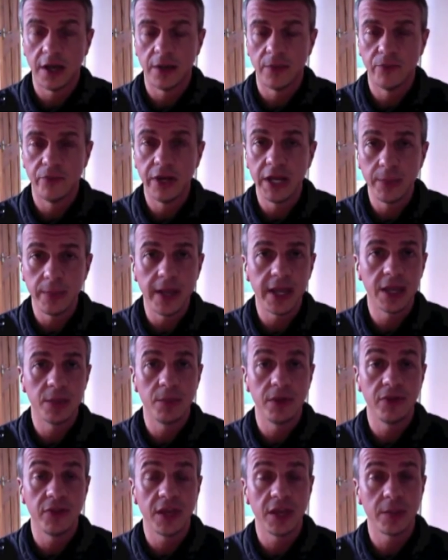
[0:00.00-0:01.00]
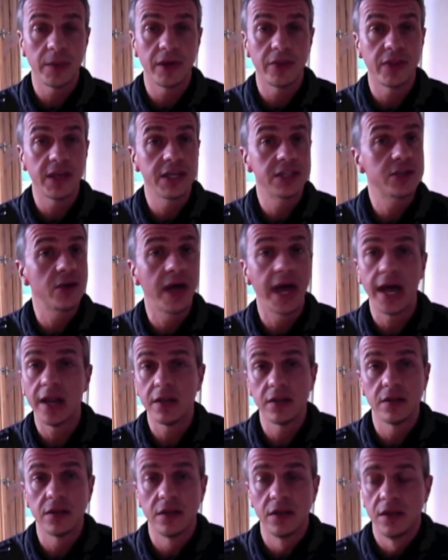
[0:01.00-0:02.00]
really making me think about things that I
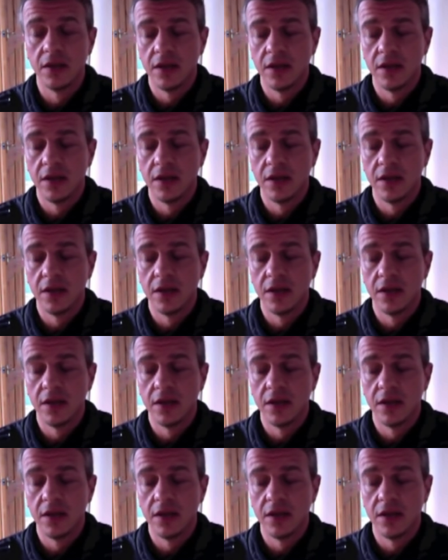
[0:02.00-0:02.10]
hadn't